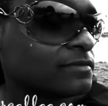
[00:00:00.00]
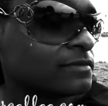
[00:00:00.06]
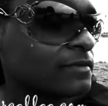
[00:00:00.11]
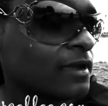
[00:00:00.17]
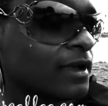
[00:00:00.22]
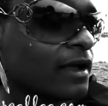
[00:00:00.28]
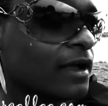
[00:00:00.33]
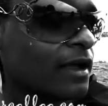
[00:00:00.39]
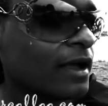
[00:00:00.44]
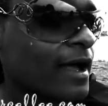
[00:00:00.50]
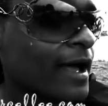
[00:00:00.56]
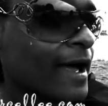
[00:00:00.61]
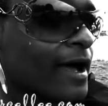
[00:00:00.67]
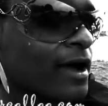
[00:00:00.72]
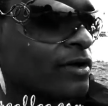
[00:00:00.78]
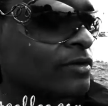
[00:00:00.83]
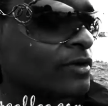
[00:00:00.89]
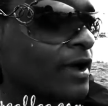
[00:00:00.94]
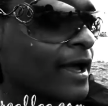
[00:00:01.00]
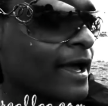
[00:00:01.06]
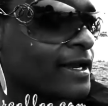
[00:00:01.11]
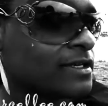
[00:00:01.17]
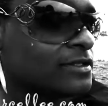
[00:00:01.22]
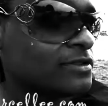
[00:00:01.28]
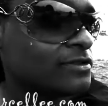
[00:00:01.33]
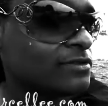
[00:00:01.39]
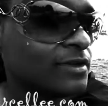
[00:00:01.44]
Uh, uh I don't know how
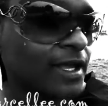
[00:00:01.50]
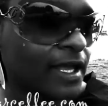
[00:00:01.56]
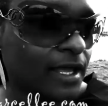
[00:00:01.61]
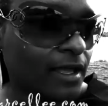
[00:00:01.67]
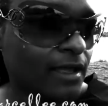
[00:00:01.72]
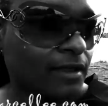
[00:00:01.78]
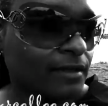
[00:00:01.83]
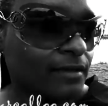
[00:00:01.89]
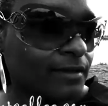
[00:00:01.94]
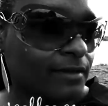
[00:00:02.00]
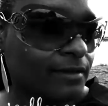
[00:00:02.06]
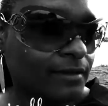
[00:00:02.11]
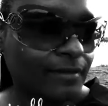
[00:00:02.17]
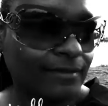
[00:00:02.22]
to do that